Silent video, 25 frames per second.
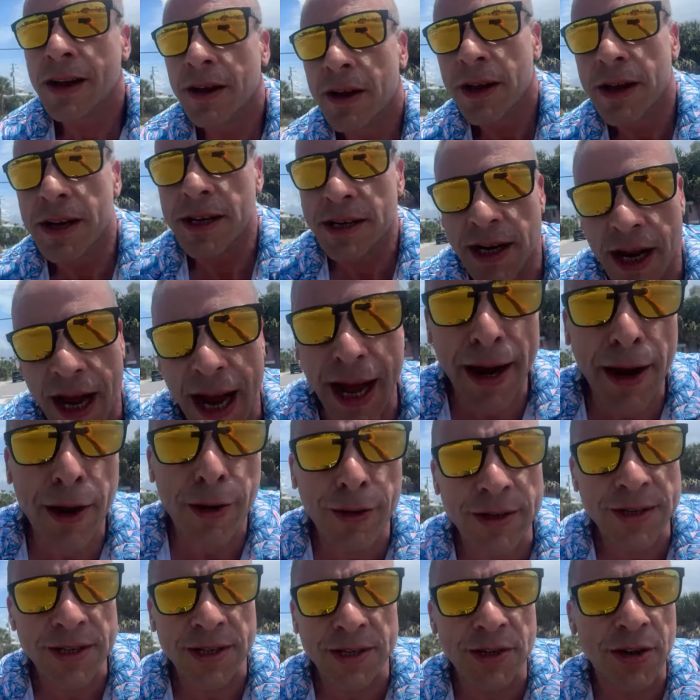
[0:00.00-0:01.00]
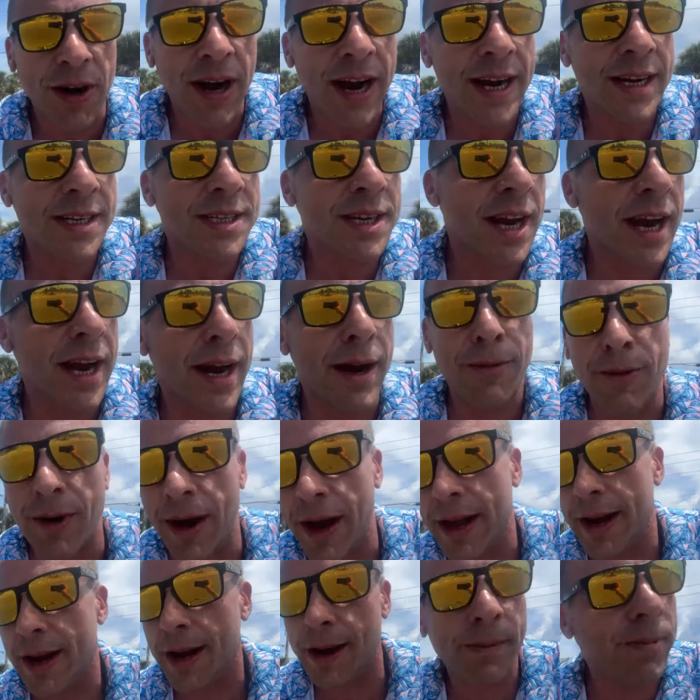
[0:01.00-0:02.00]
I know it's a trash can
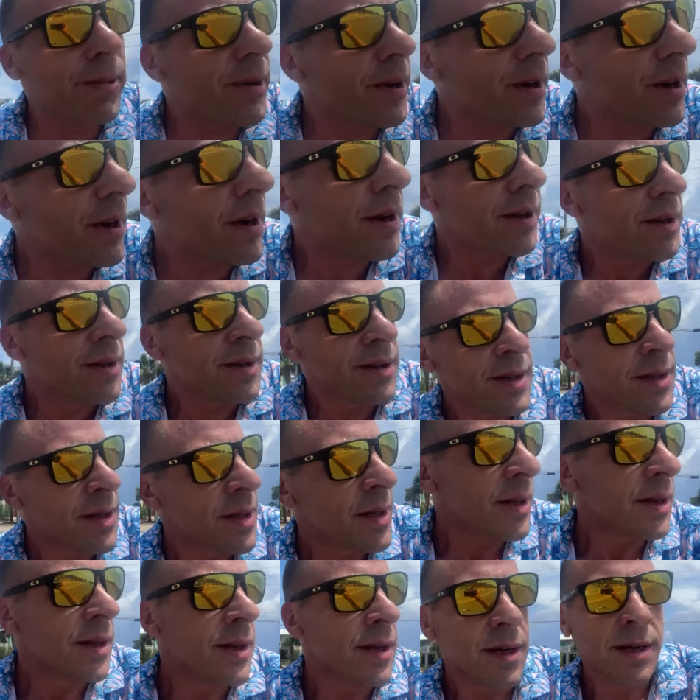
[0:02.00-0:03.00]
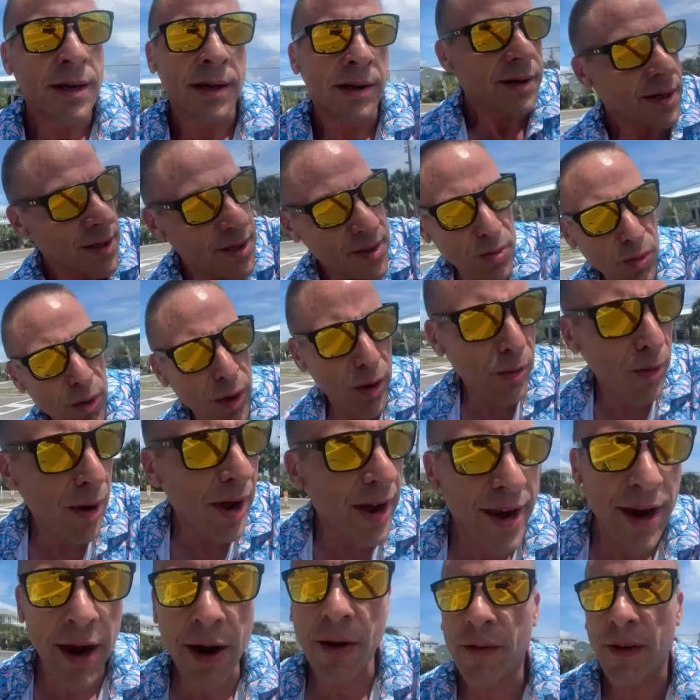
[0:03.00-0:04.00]
right up here. There's one
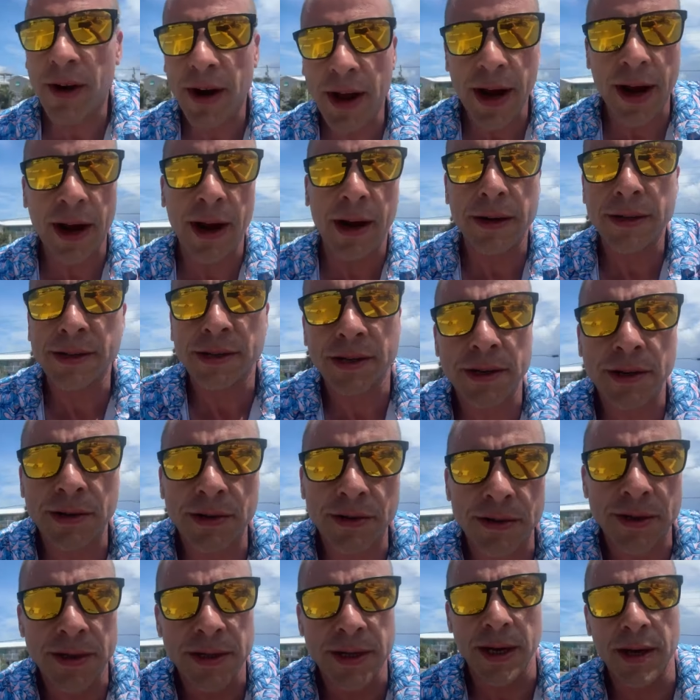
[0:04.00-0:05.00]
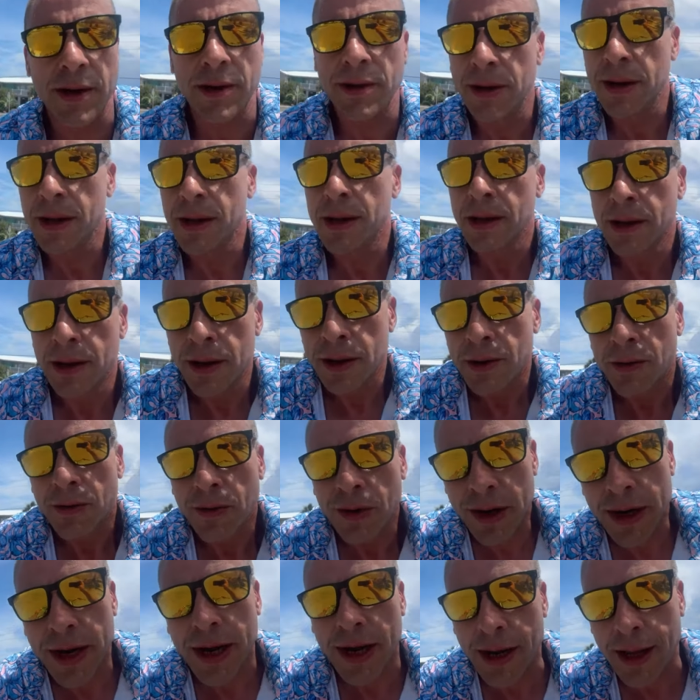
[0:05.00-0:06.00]
right over there too, so
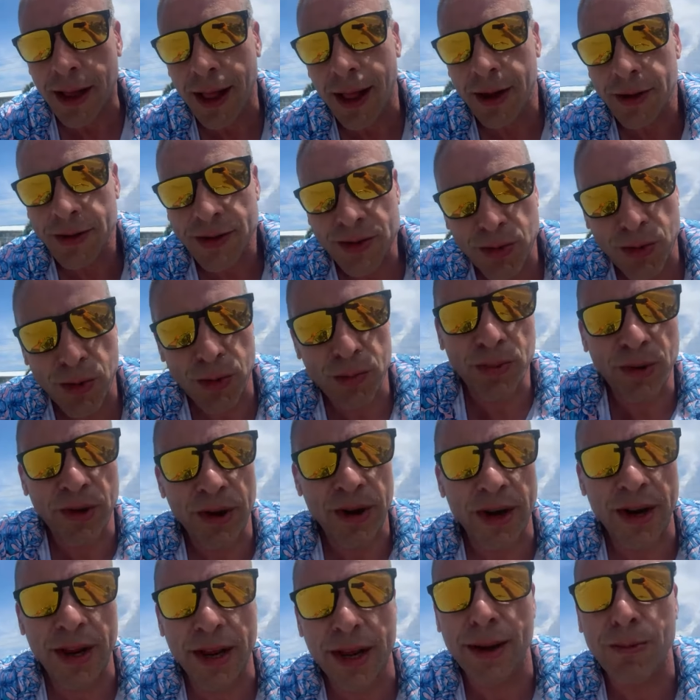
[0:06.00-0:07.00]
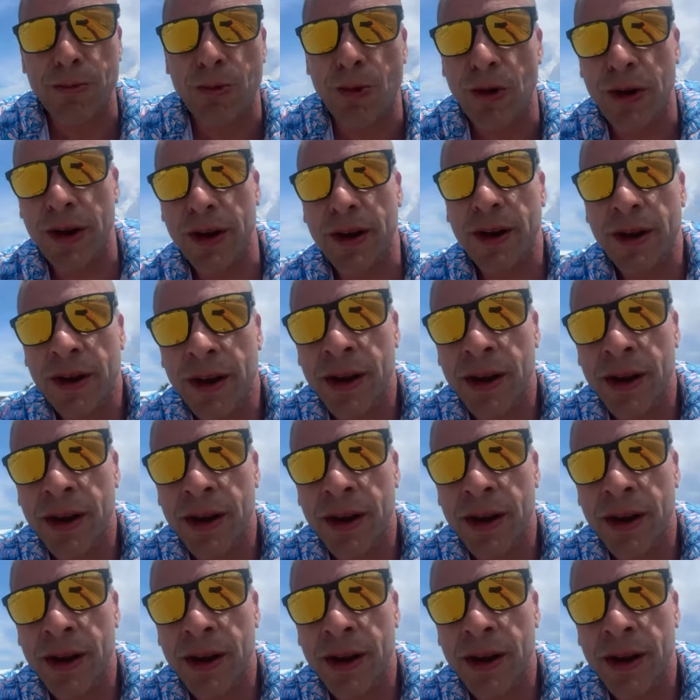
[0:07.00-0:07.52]
we get close and we'll put it in one.